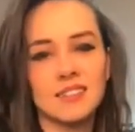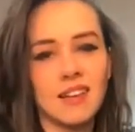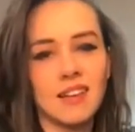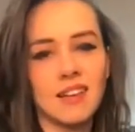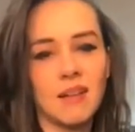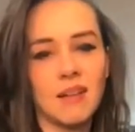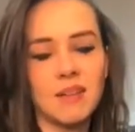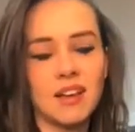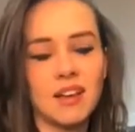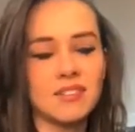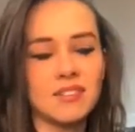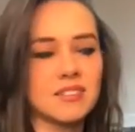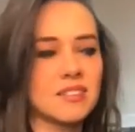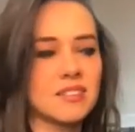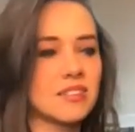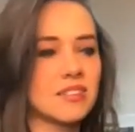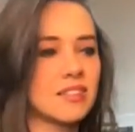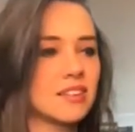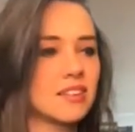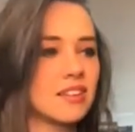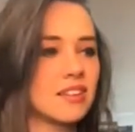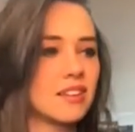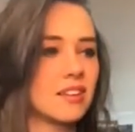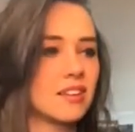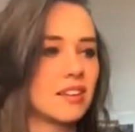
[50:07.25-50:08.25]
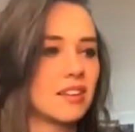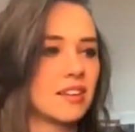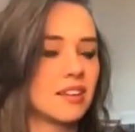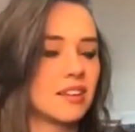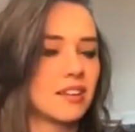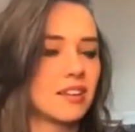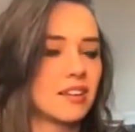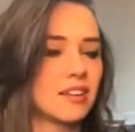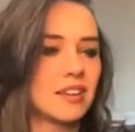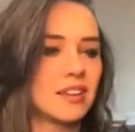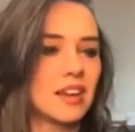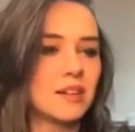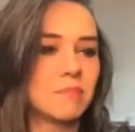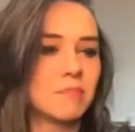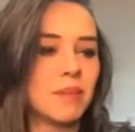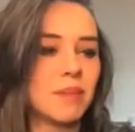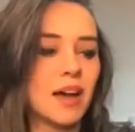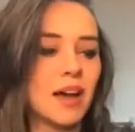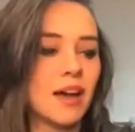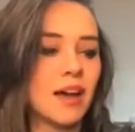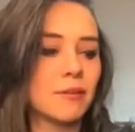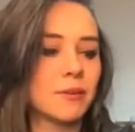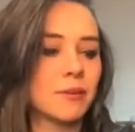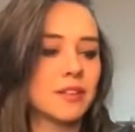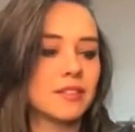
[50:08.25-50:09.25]
I'm not getting
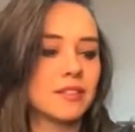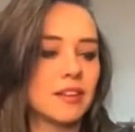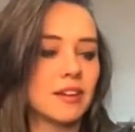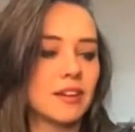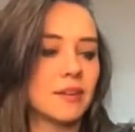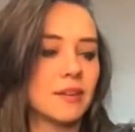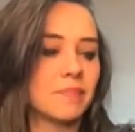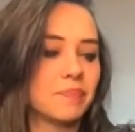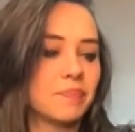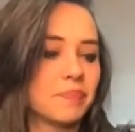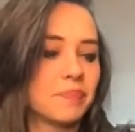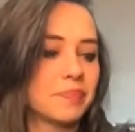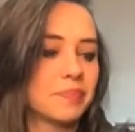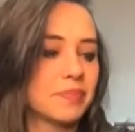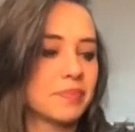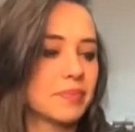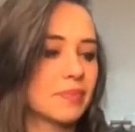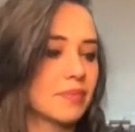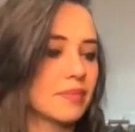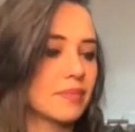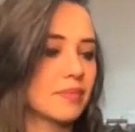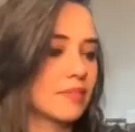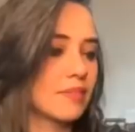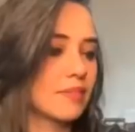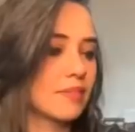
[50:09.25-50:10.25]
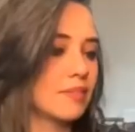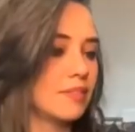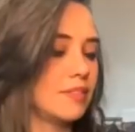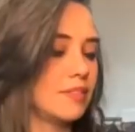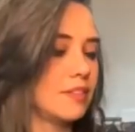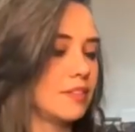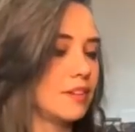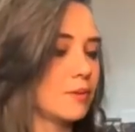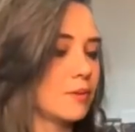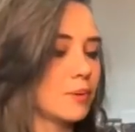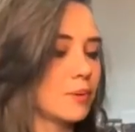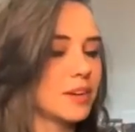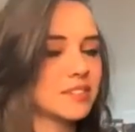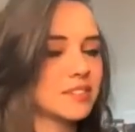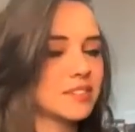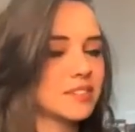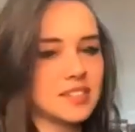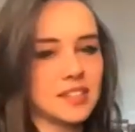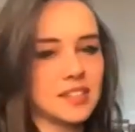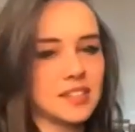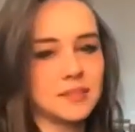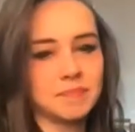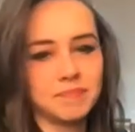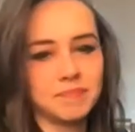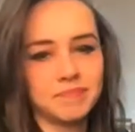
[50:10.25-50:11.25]
bad with the
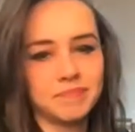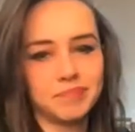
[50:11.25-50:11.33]
quarantine.